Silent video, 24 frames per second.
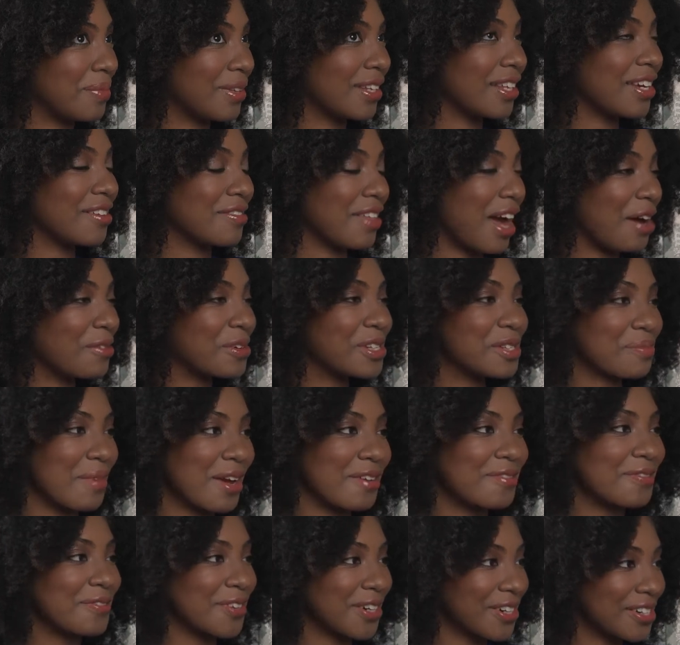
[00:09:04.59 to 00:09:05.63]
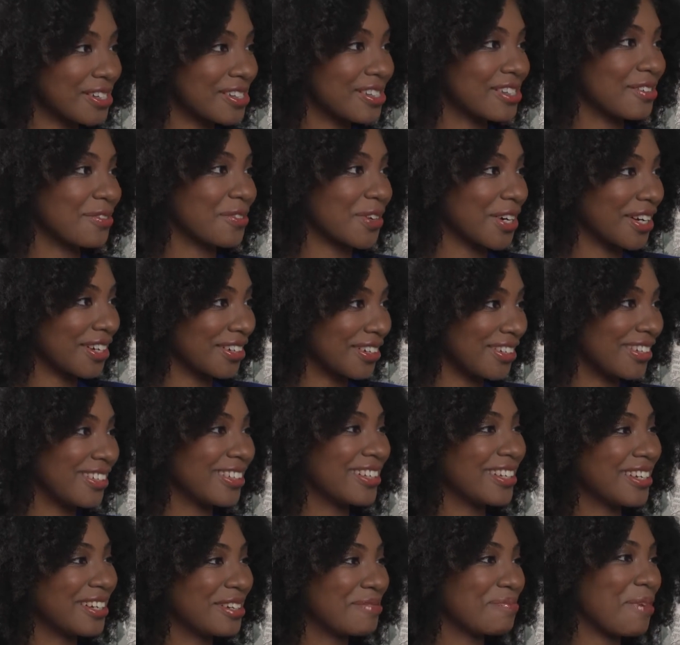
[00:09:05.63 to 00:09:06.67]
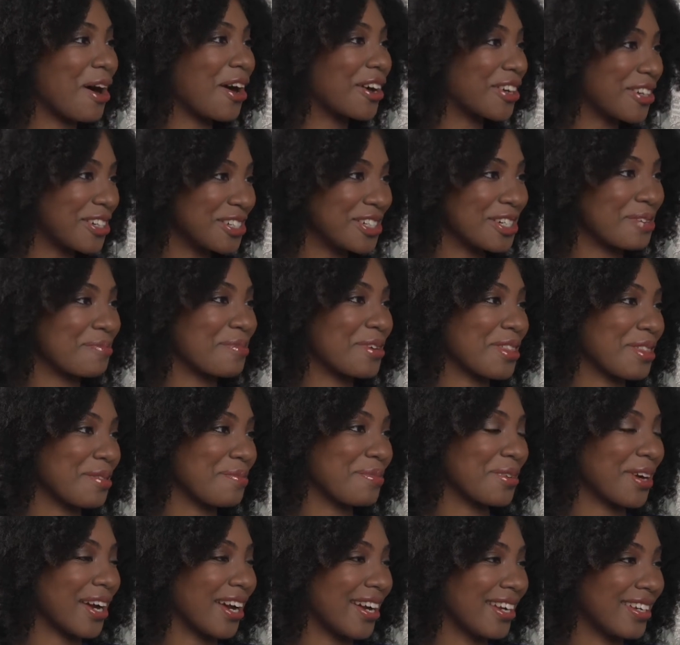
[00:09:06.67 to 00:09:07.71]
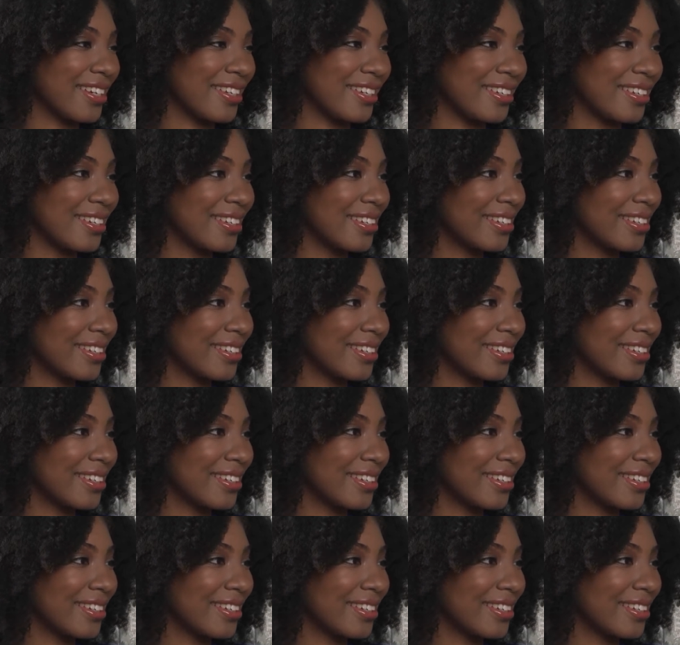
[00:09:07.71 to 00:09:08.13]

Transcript: believe that was my first real partnership with a brand.